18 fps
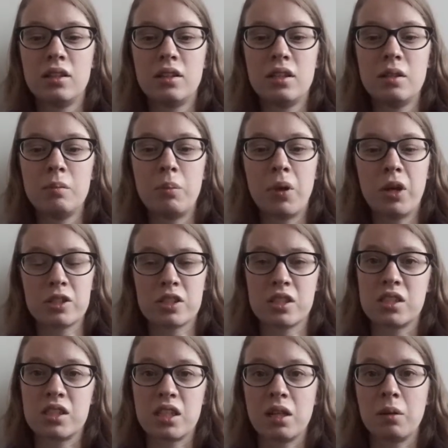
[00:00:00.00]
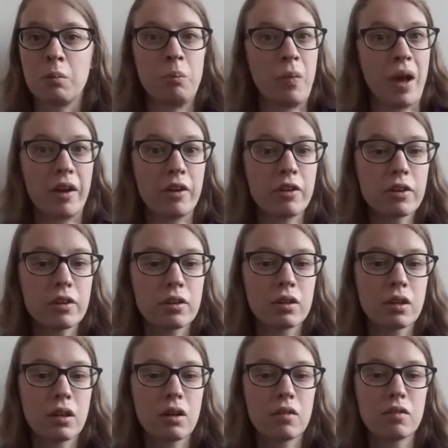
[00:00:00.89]
depositing manner
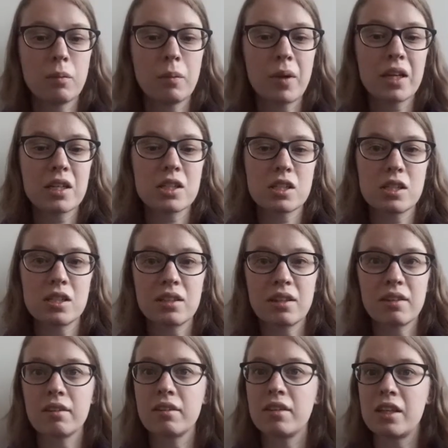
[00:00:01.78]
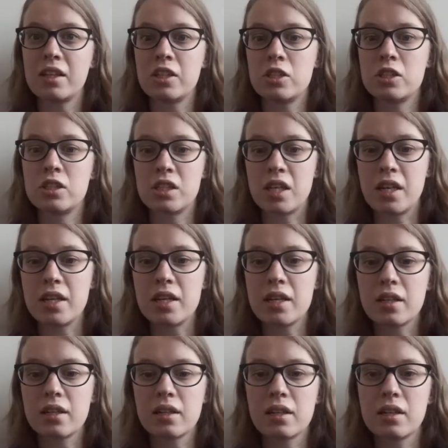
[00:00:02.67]
of a medicine that you
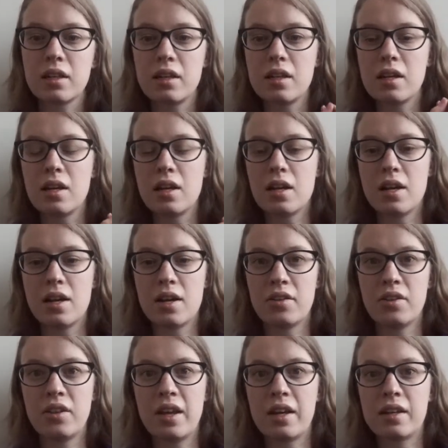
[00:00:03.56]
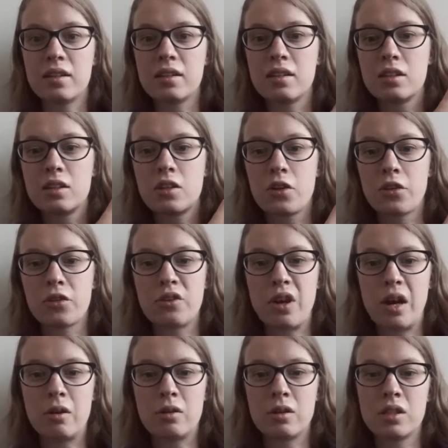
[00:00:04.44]
take, and then
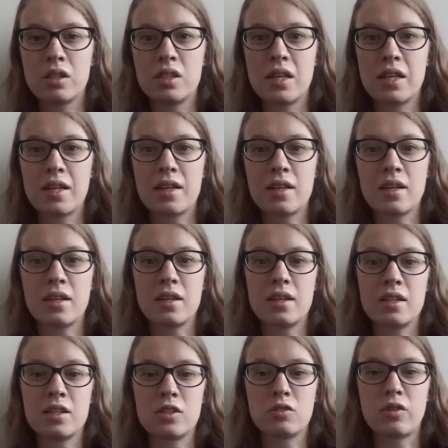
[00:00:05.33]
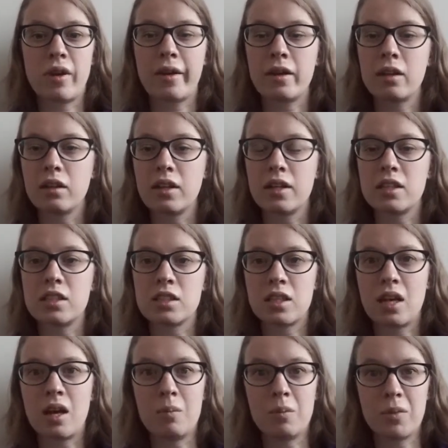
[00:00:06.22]
throughout the day it's regulated
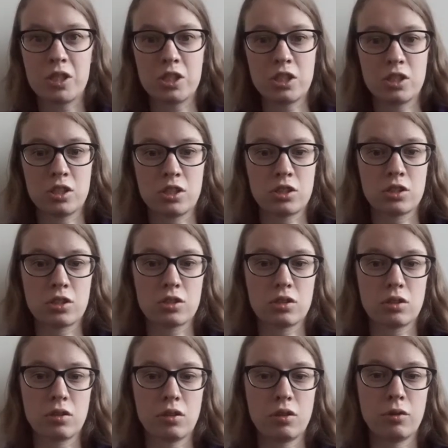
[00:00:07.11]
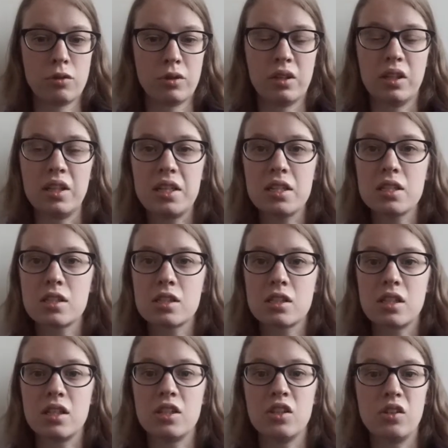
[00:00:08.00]
how much is
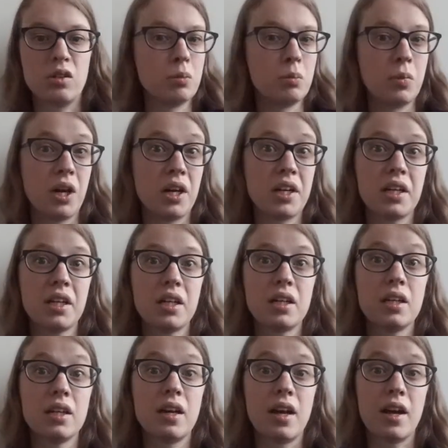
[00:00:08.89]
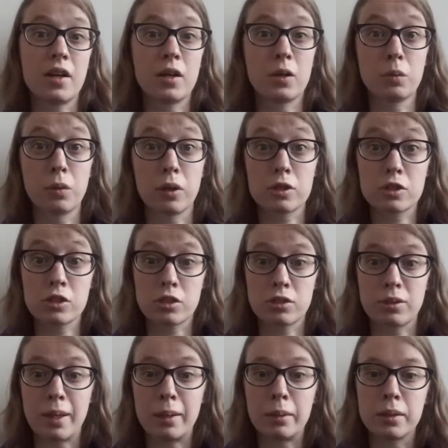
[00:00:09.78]
released in your body, and it works
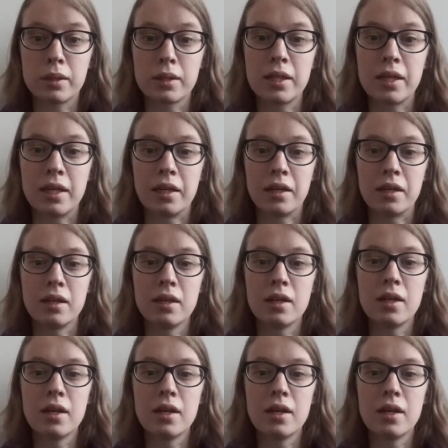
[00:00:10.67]
throughout the day.